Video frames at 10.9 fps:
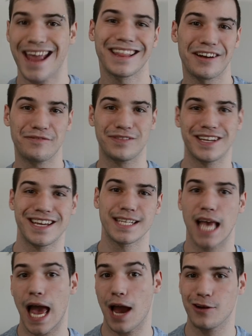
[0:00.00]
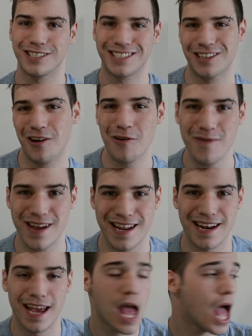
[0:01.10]
Hey lovelies, how's it
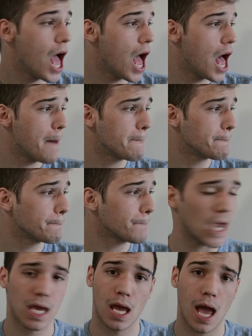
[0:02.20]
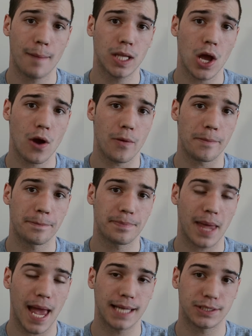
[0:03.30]
going? I'm
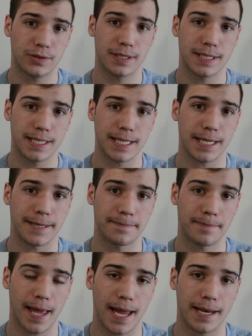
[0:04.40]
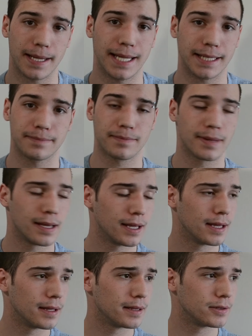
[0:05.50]
alone, as you can see, and it
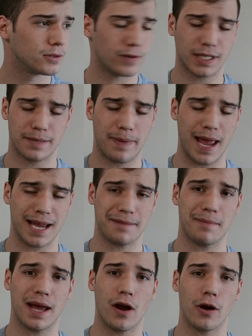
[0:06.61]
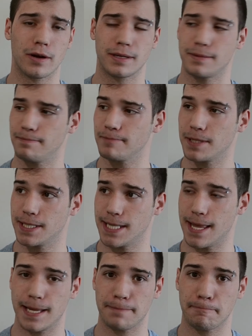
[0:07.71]
strikes a pang in my heart to
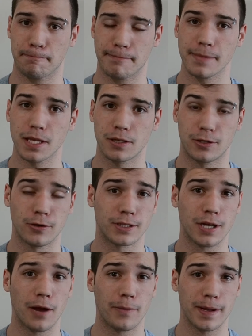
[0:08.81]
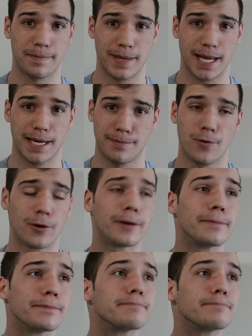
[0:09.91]
say that Stuart's not with me anymore.